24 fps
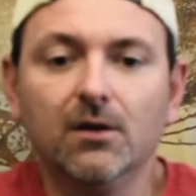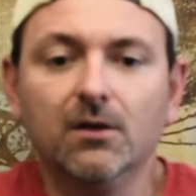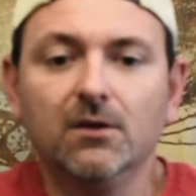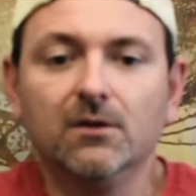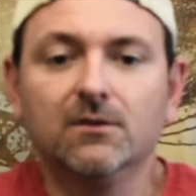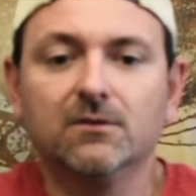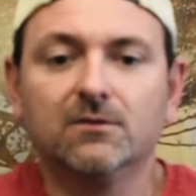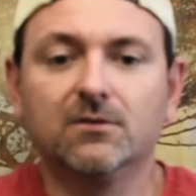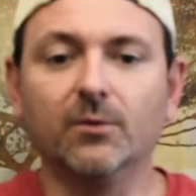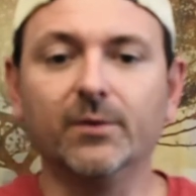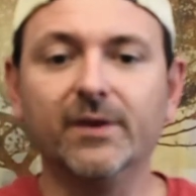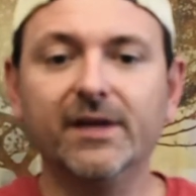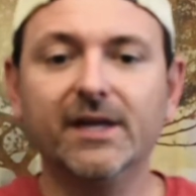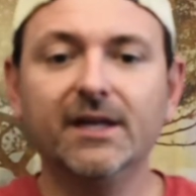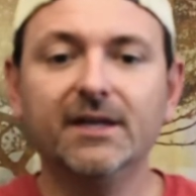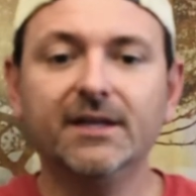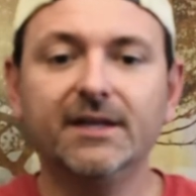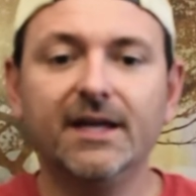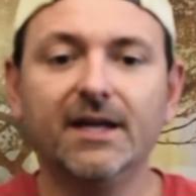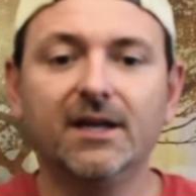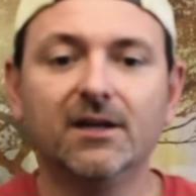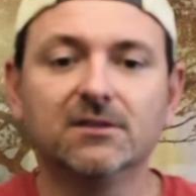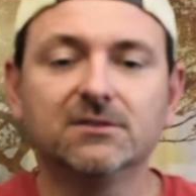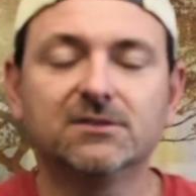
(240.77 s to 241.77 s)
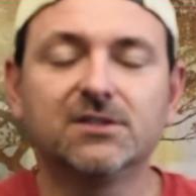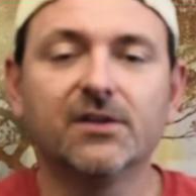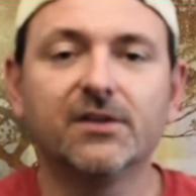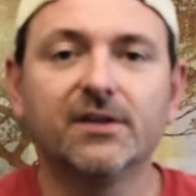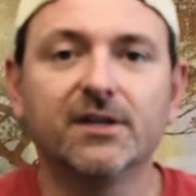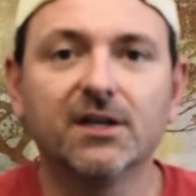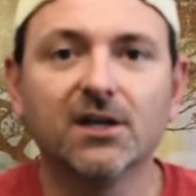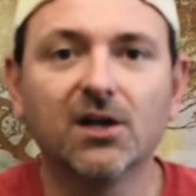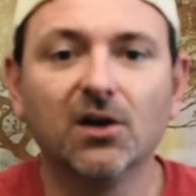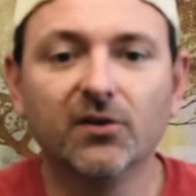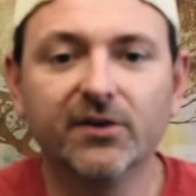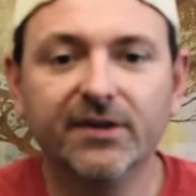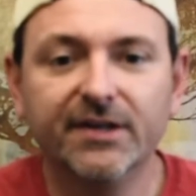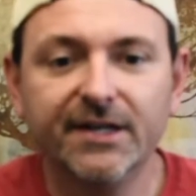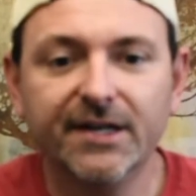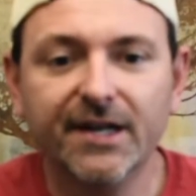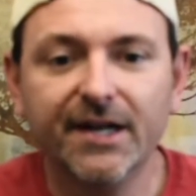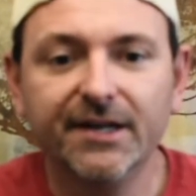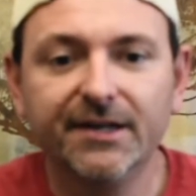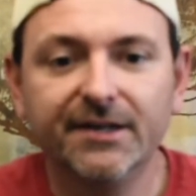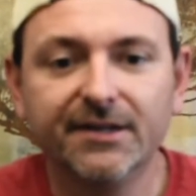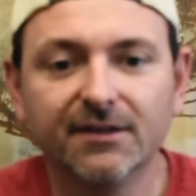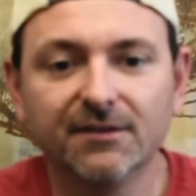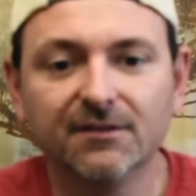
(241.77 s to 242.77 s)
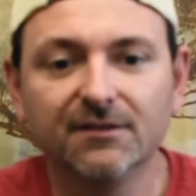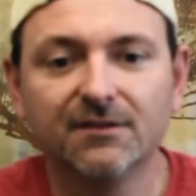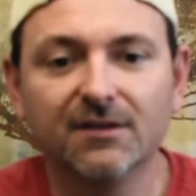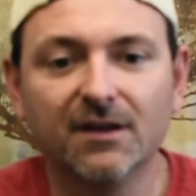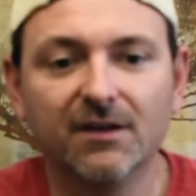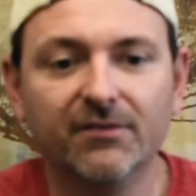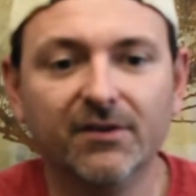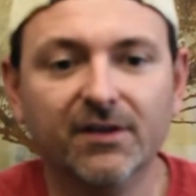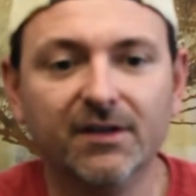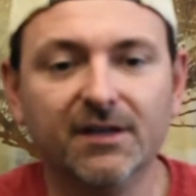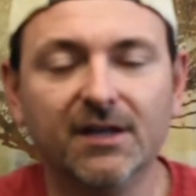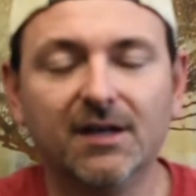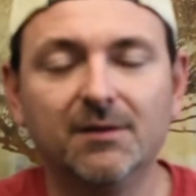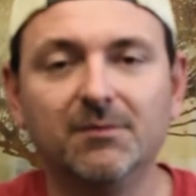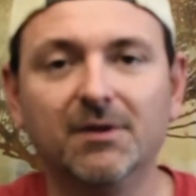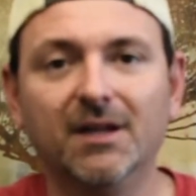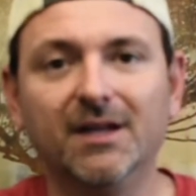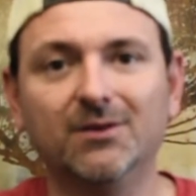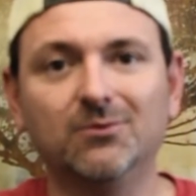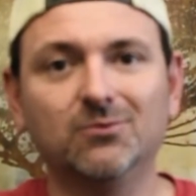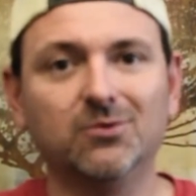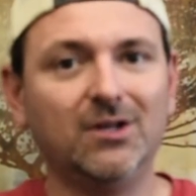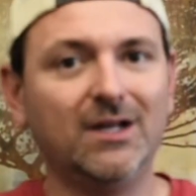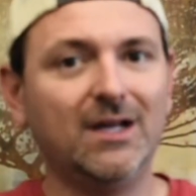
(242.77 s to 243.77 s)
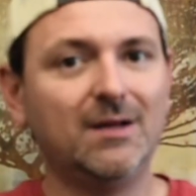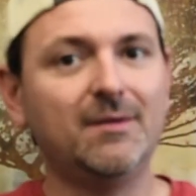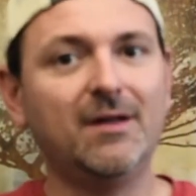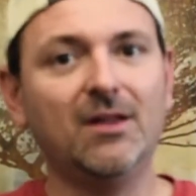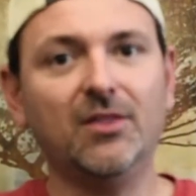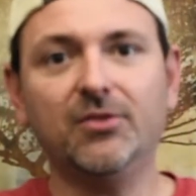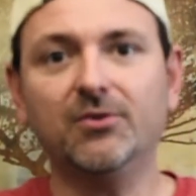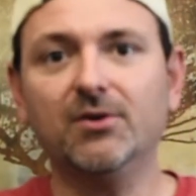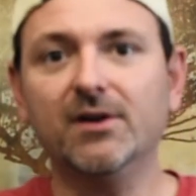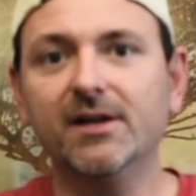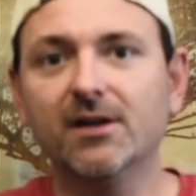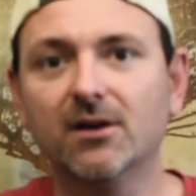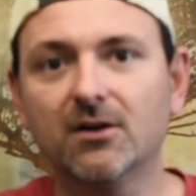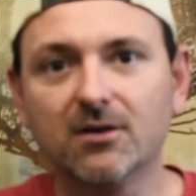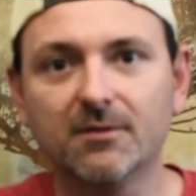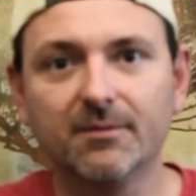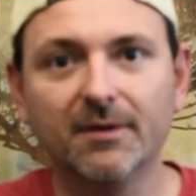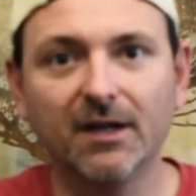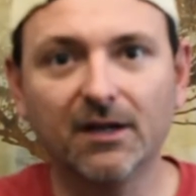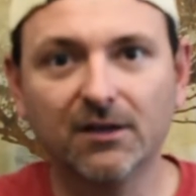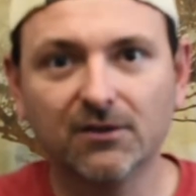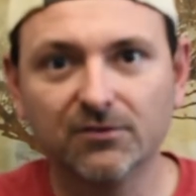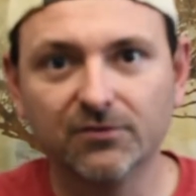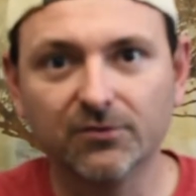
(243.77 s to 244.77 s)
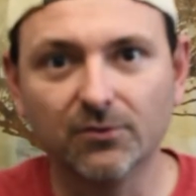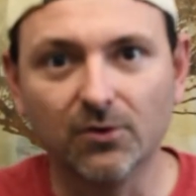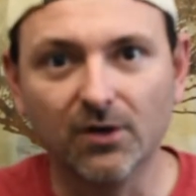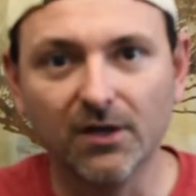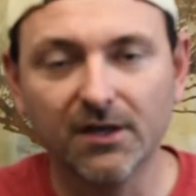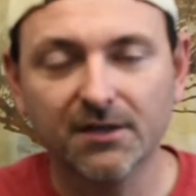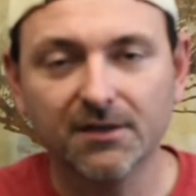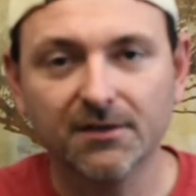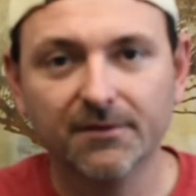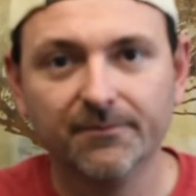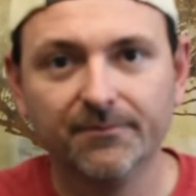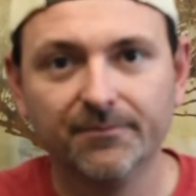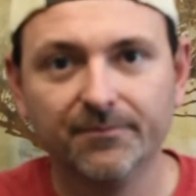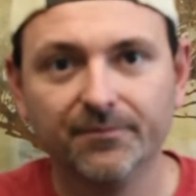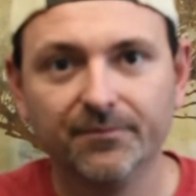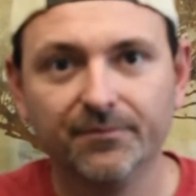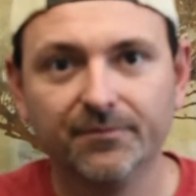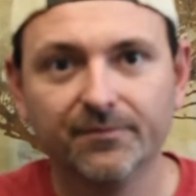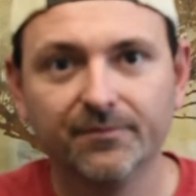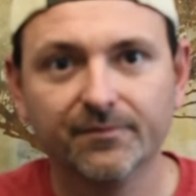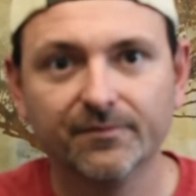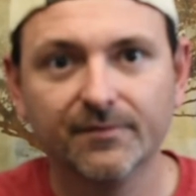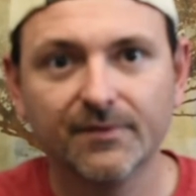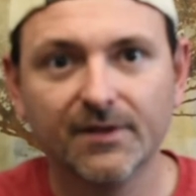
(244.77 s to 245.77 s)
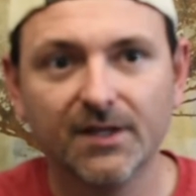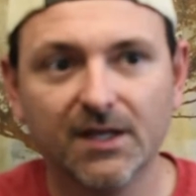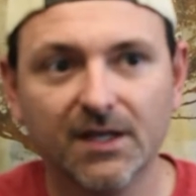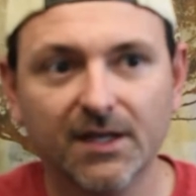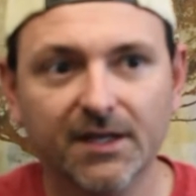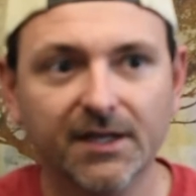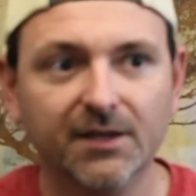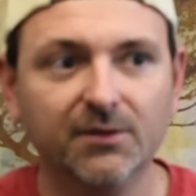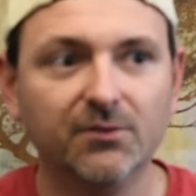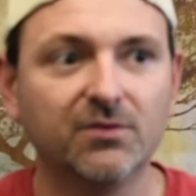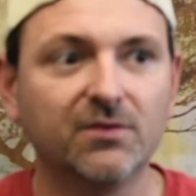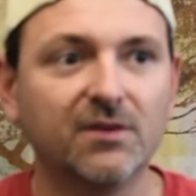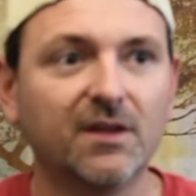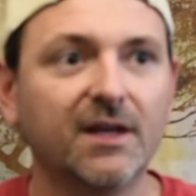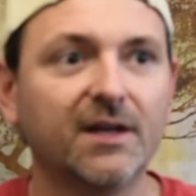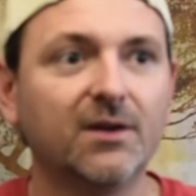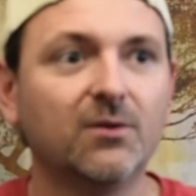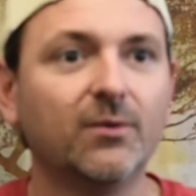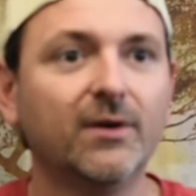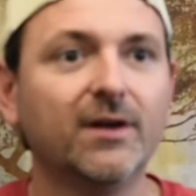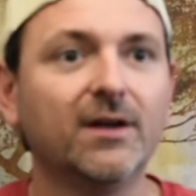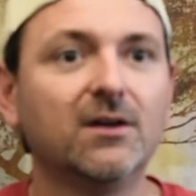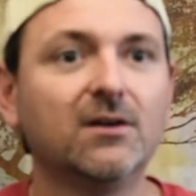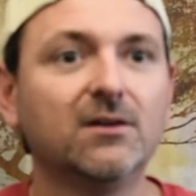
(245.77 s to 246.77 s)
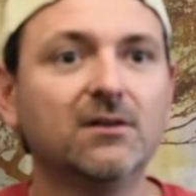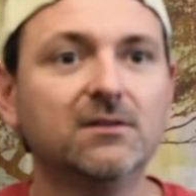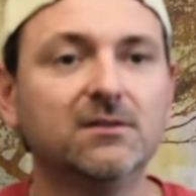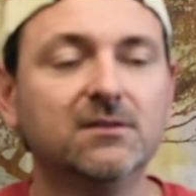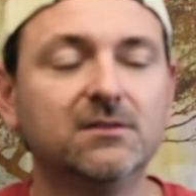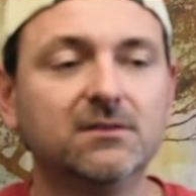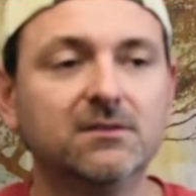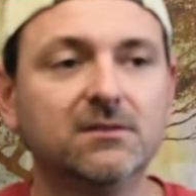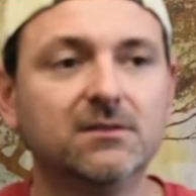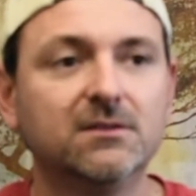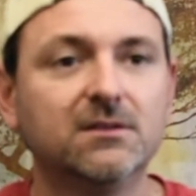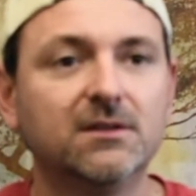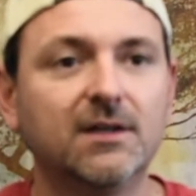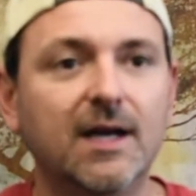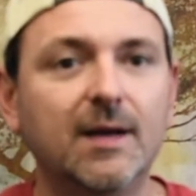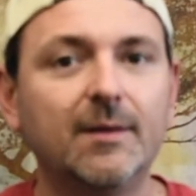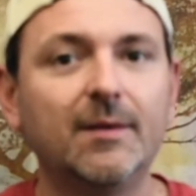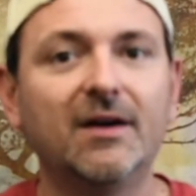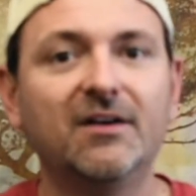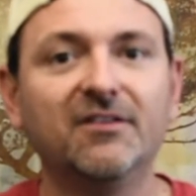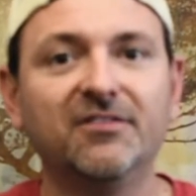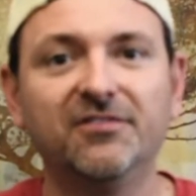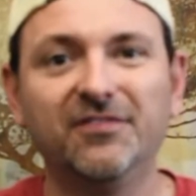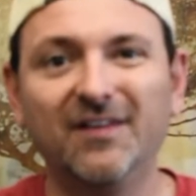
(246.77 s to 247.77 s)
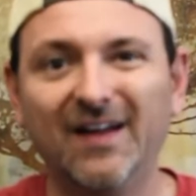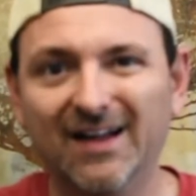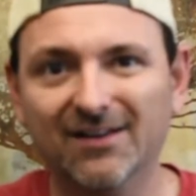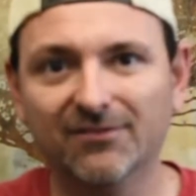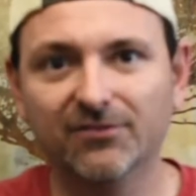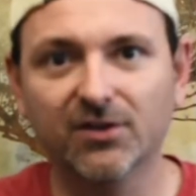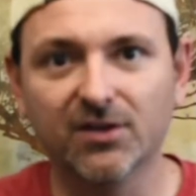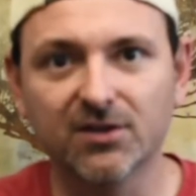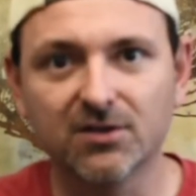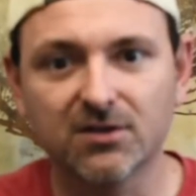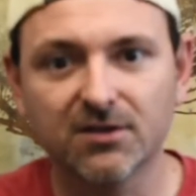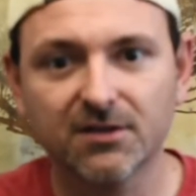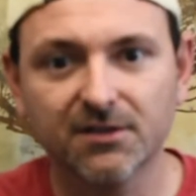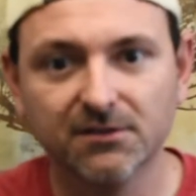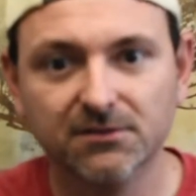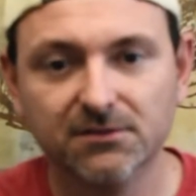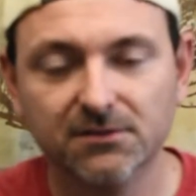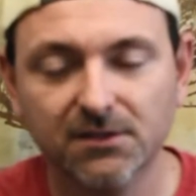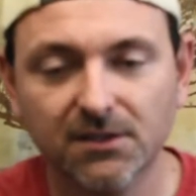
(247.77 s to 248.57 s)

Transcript: So we get down to the negotiations of it, and I'm like, well, how about $300 for it? And he was like, well, how about $500?